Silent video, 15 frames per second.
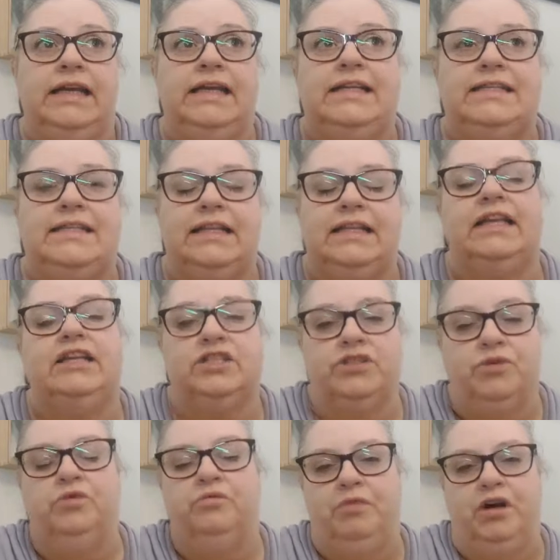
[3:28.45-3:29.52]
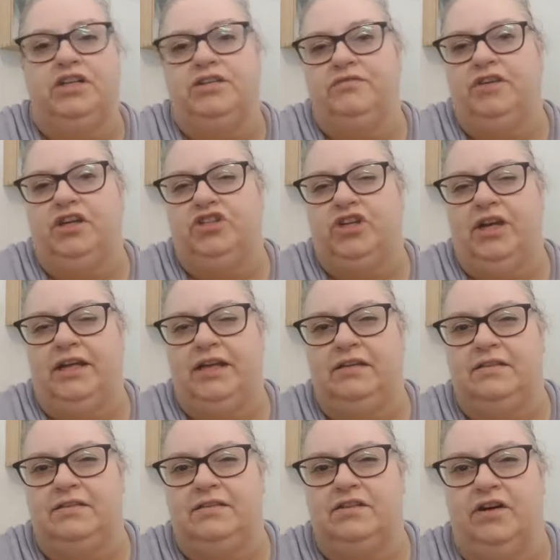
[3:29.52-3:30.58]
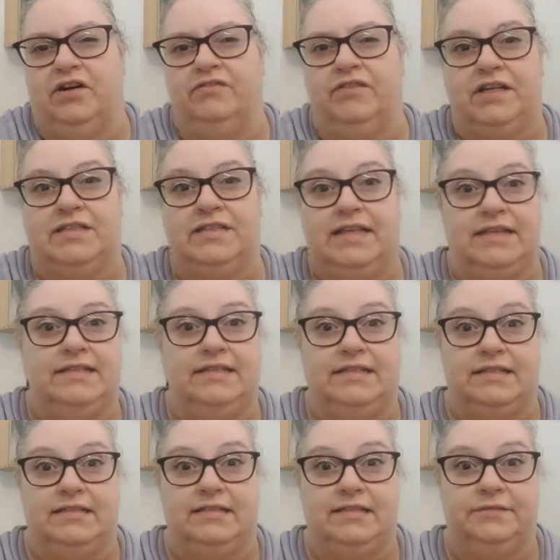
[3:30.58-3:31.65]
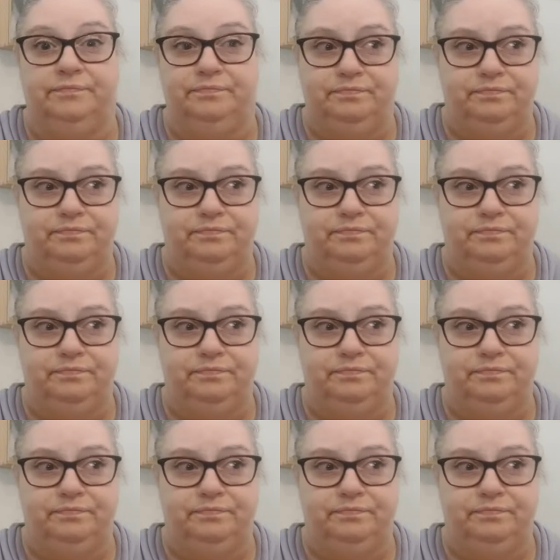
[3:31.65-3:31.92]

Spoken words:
You see, it's all part of our triggers of our senses,